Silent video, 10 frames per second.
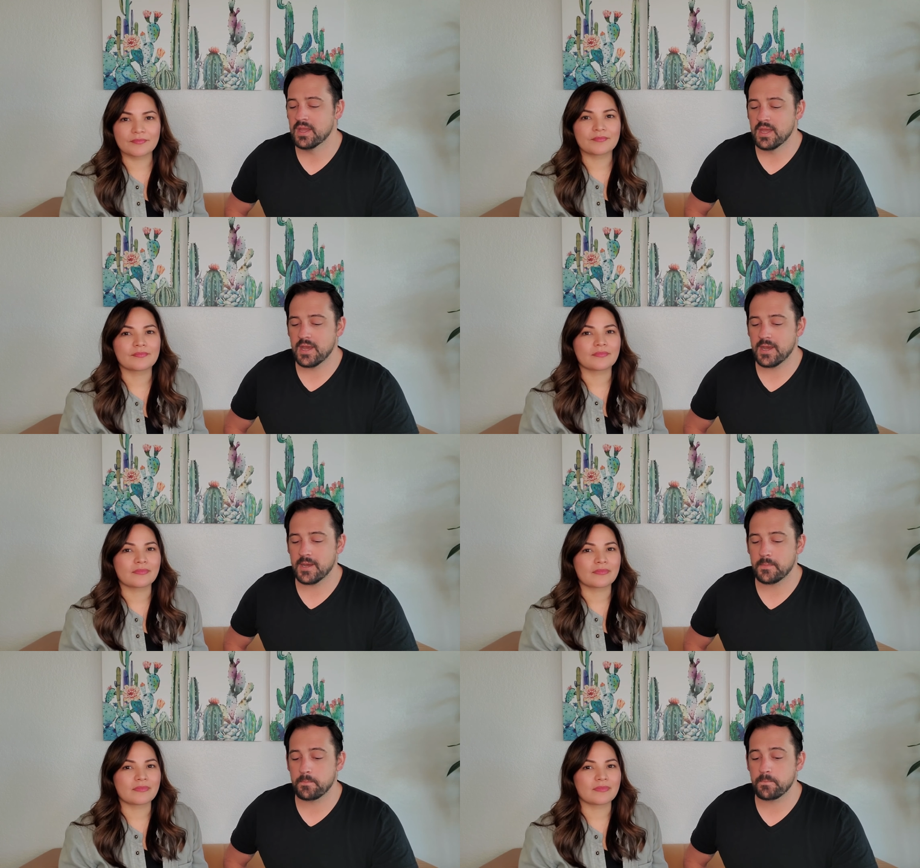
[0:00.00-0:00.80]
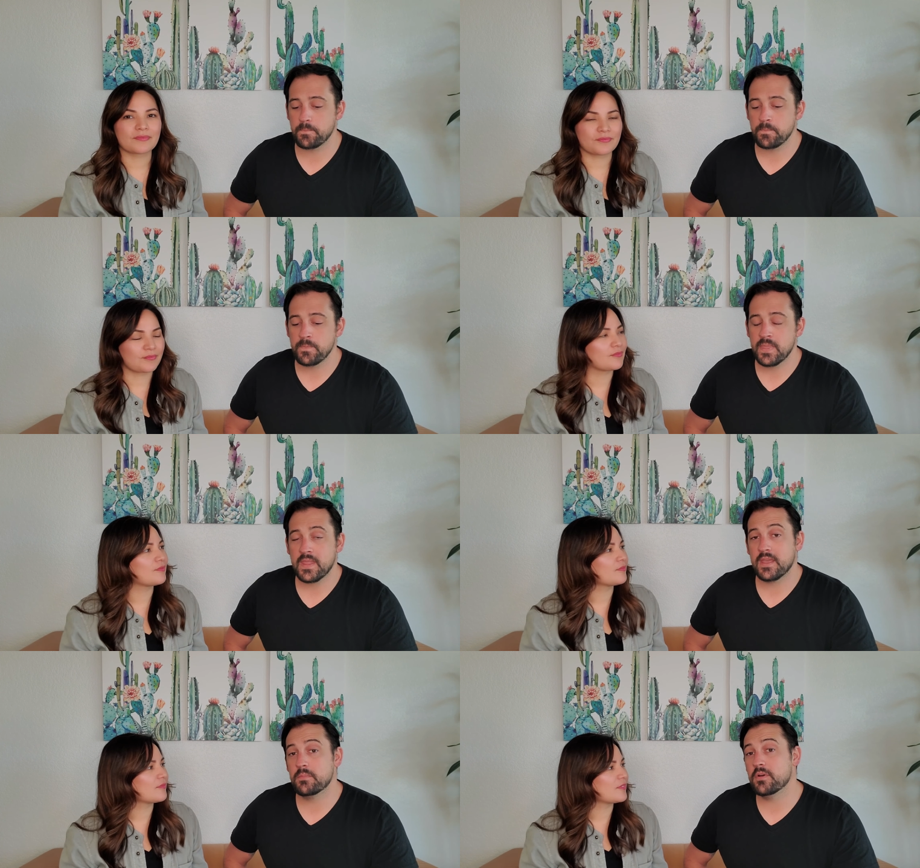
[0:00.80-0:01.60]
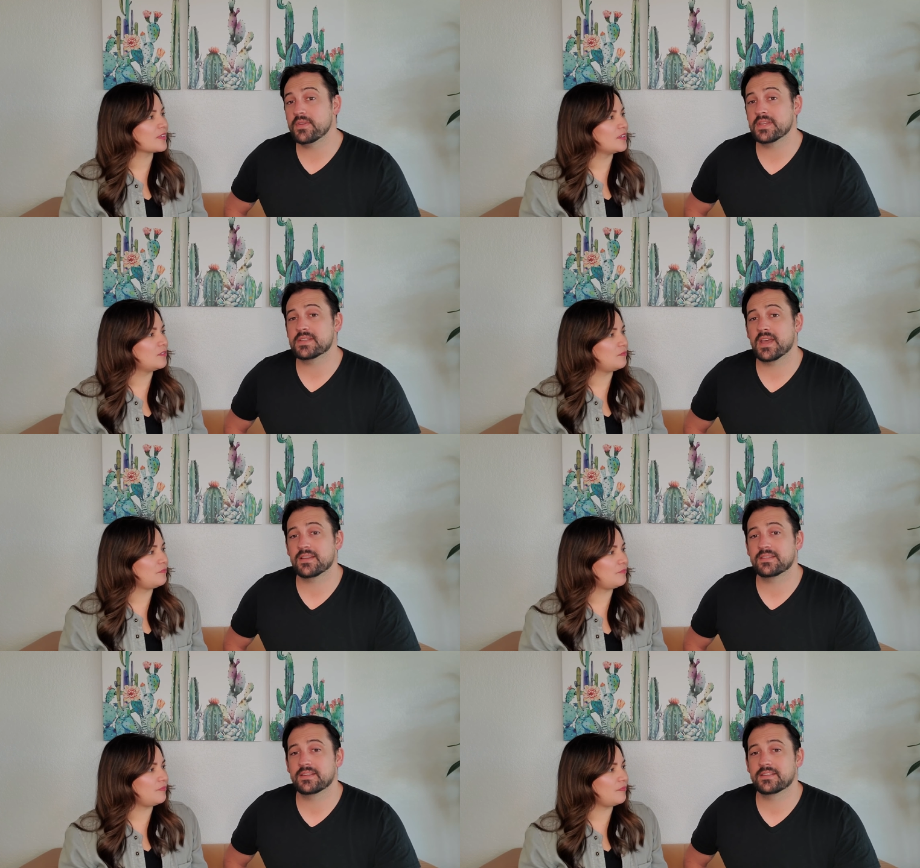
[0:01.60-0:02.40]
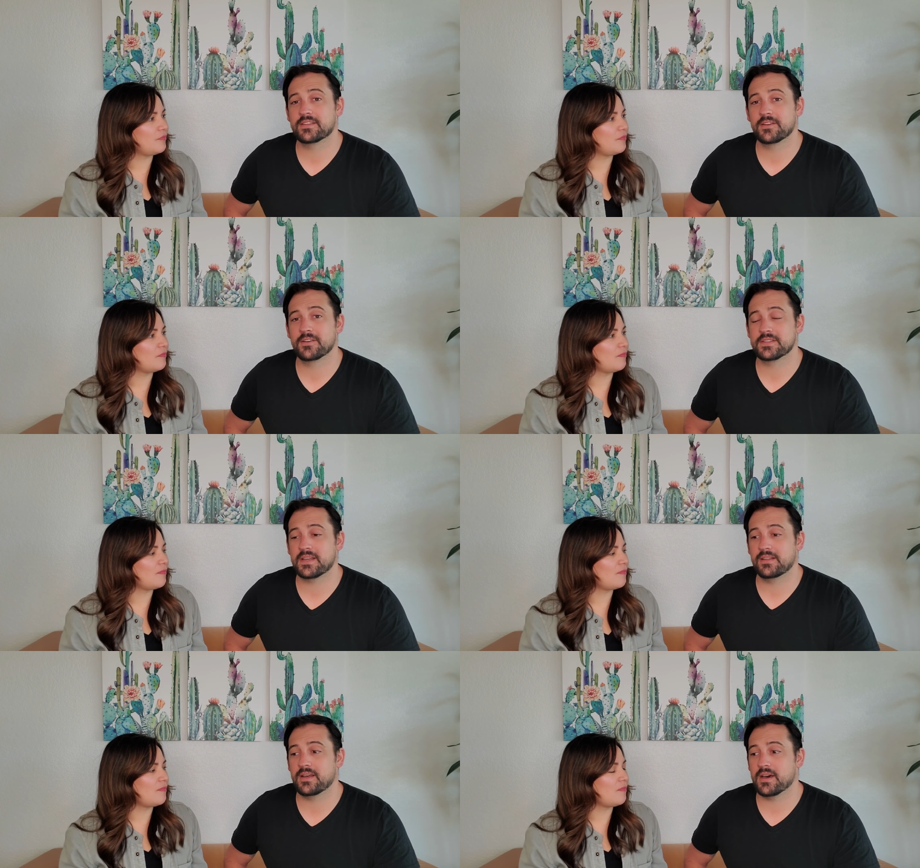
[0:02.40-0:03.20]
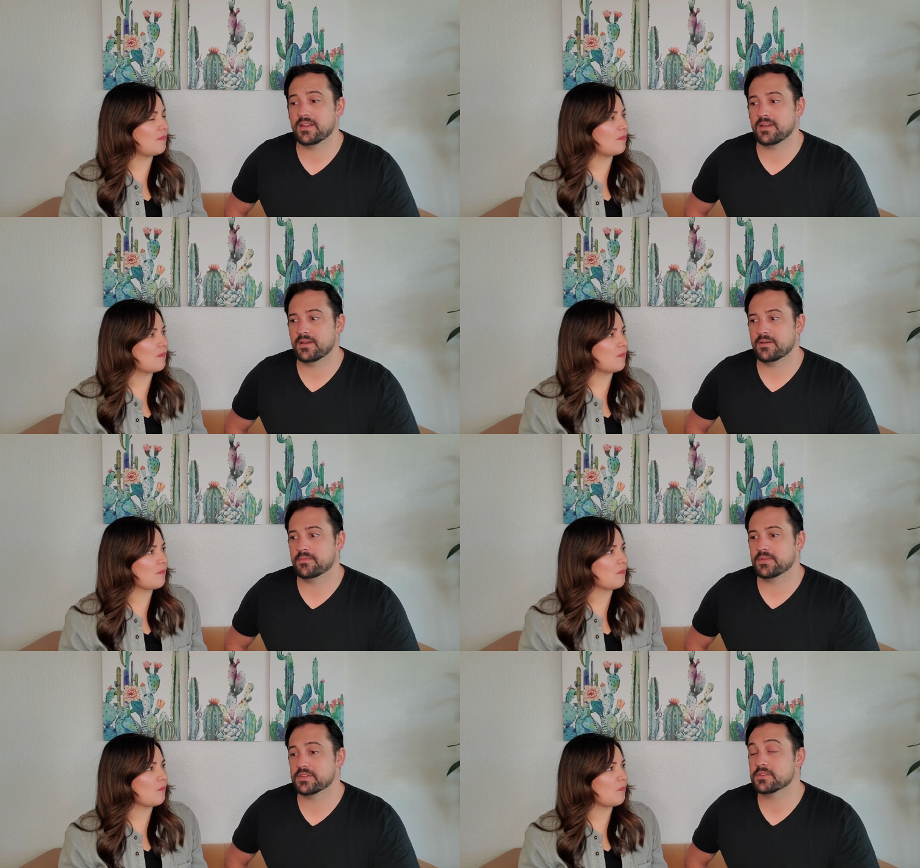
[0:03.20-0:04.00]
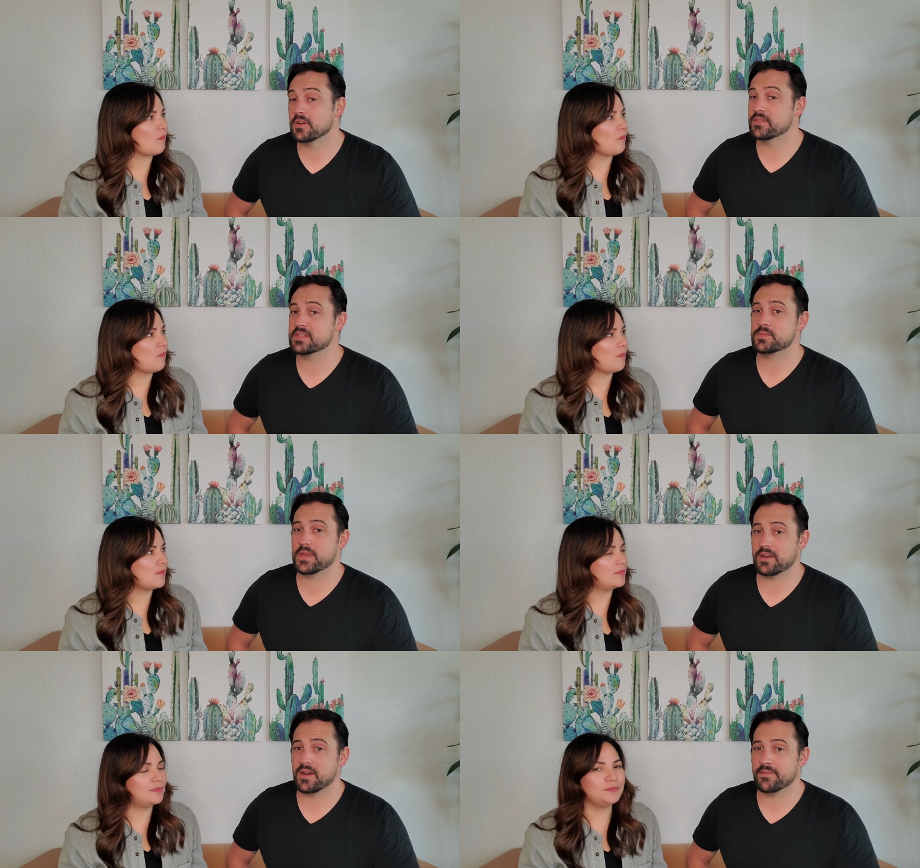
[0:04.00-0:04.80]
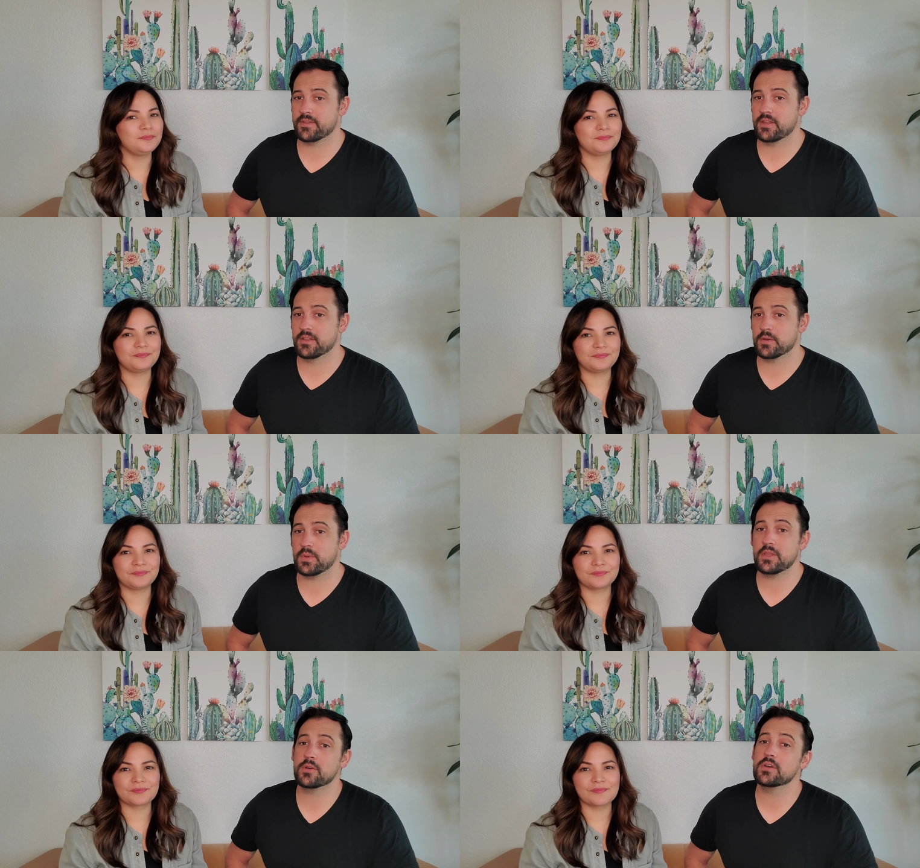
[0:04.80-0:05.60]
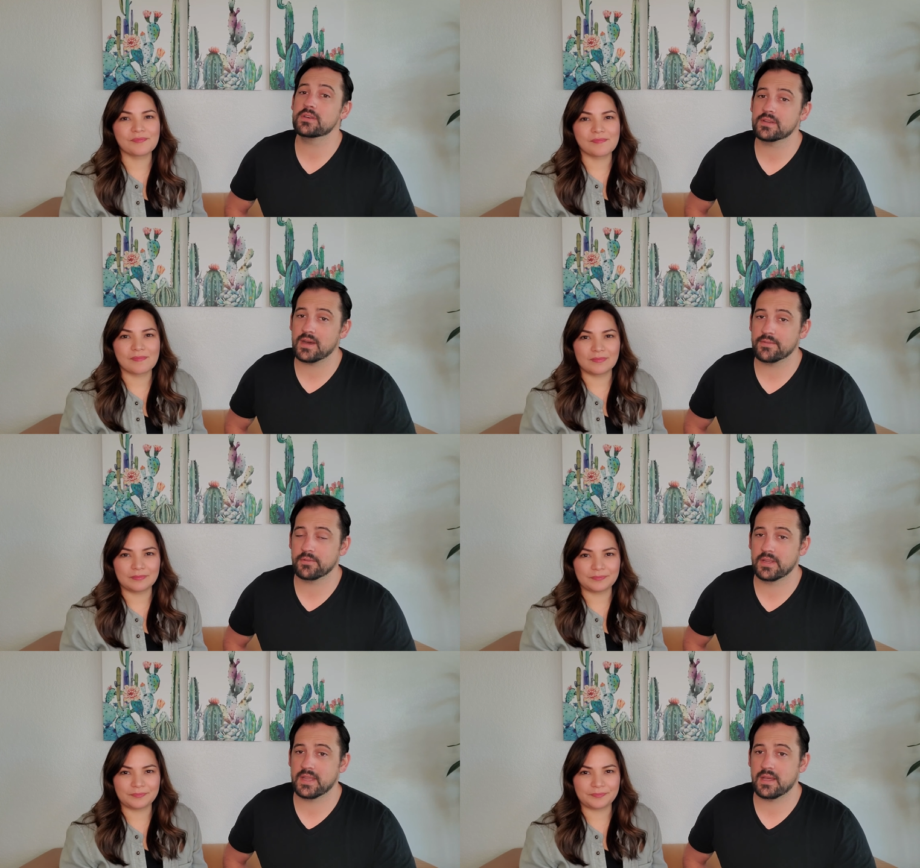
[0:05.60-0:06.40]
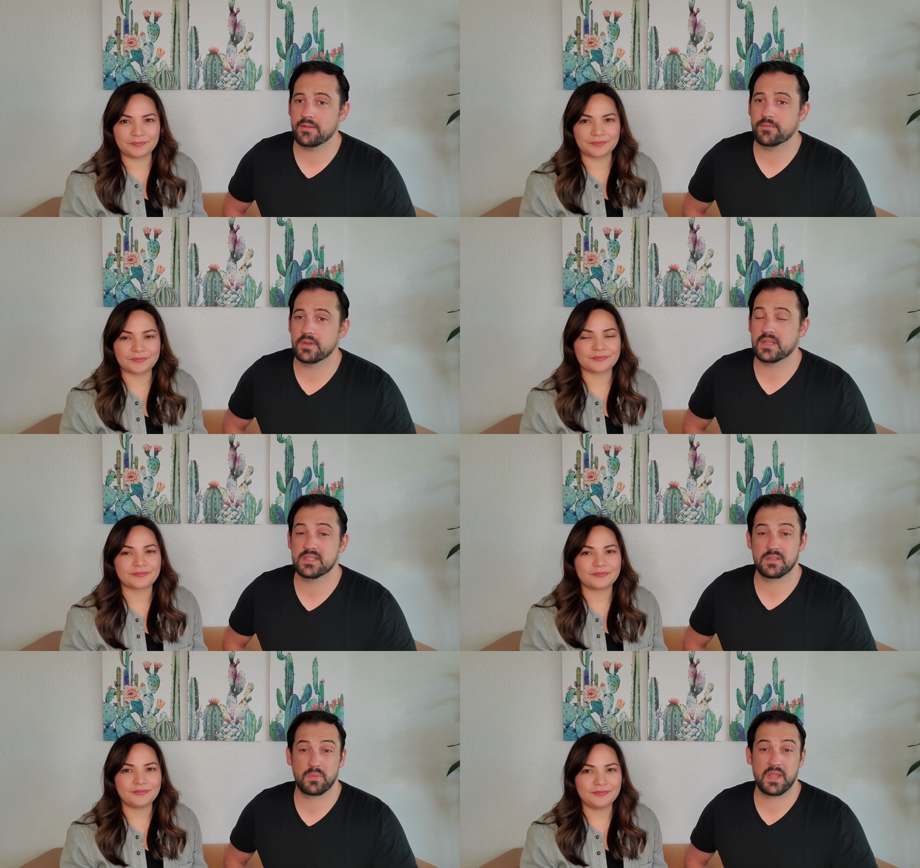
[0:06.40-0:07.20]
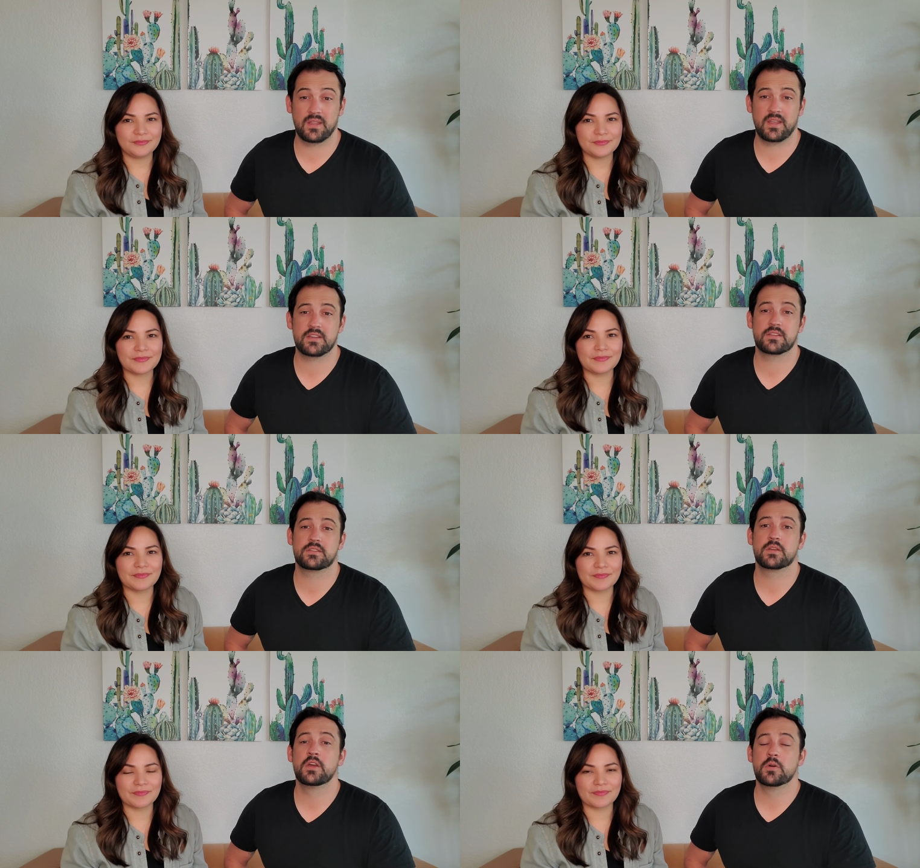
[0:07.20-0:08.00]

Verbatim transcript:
Speaker 1: Um, in moving to Texas, there's a lot of services we can offer here that we couldn't offer in California because the regulations